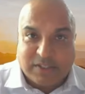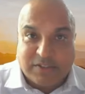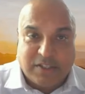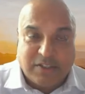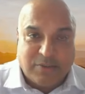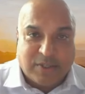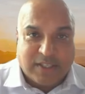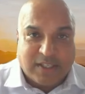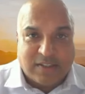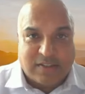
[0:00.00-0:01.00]
continue
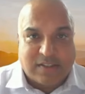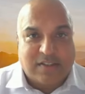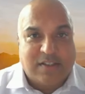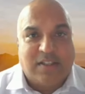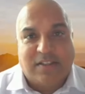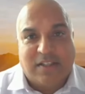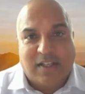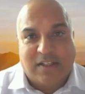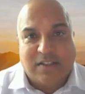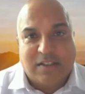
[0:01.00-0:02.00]
on that success of
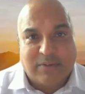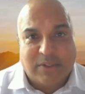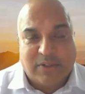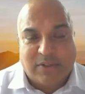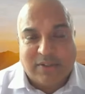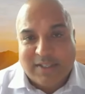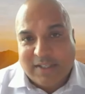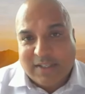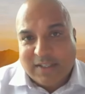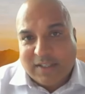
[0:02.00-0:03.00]
that discovery hole
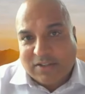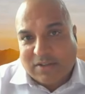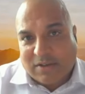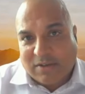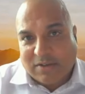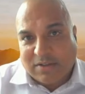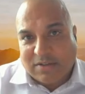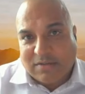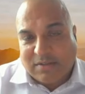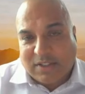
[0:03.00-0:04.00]
and start,
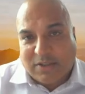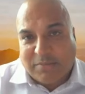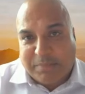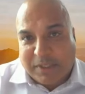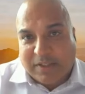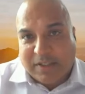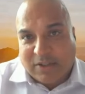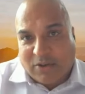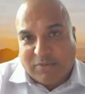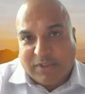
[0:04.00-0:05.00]
you know,
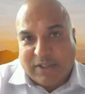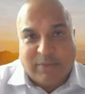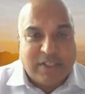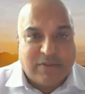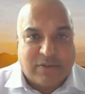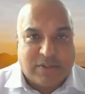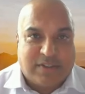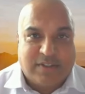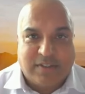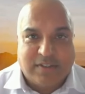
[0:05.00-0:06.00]
building hopefully a
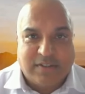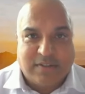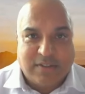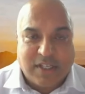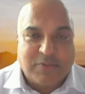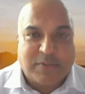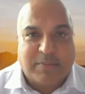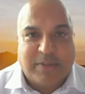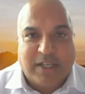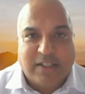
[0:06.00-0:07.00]
resource. That's what
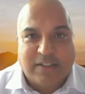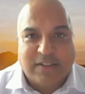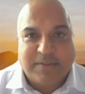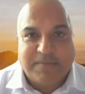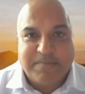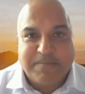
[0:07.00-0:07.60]
the plan is.